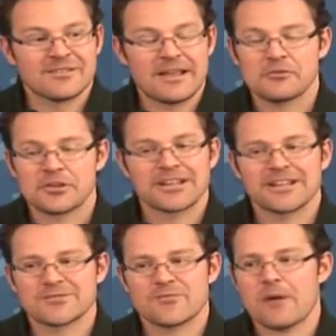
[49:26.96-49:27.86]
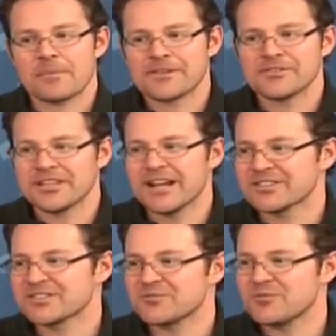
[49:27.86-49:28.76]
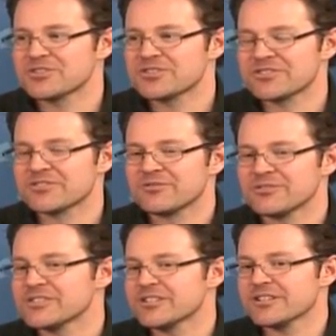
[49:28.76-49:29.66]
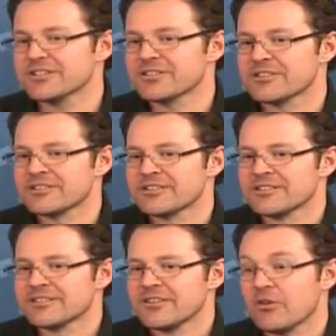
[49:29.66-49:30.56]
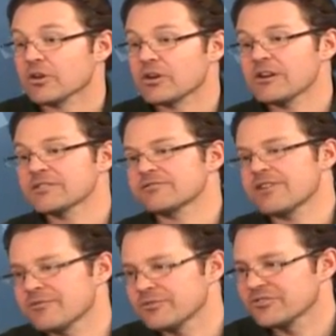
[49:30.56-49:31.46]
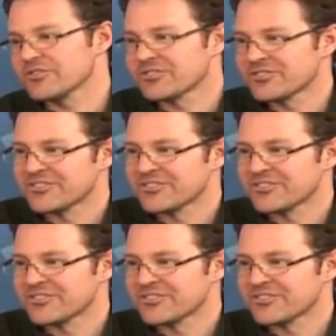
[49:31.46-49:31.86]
Without looking at swap, can you guess which it is? Or const reference?